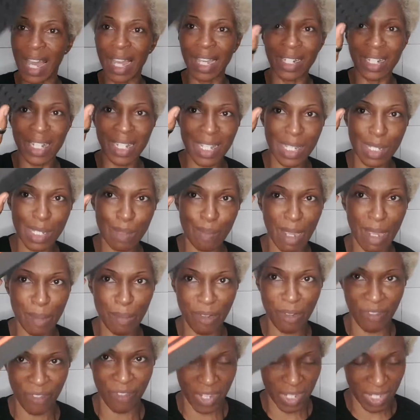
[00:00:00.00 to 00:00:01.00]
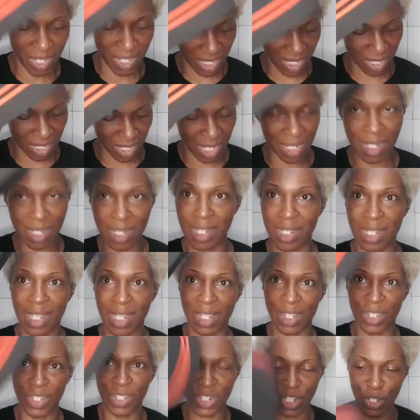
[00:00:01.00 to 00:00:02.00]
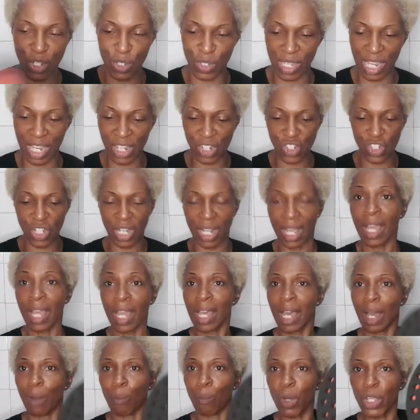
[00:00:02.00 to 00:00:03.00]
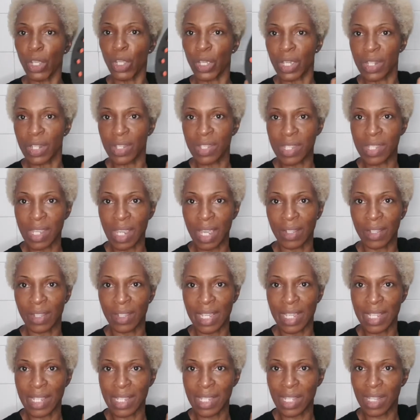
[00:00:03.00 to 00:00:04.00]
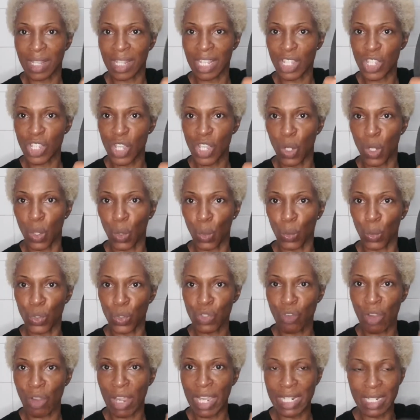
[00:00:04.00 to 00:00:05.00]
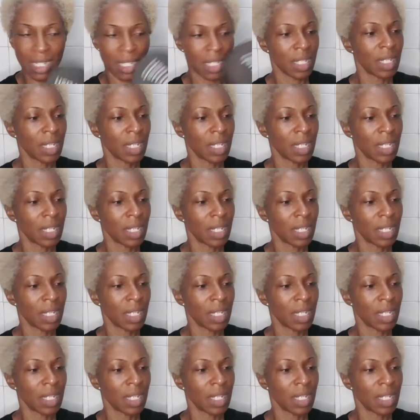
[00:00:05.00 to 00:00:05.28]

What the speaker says: This is my preferred size to use actually, and what you can see are these holes, right?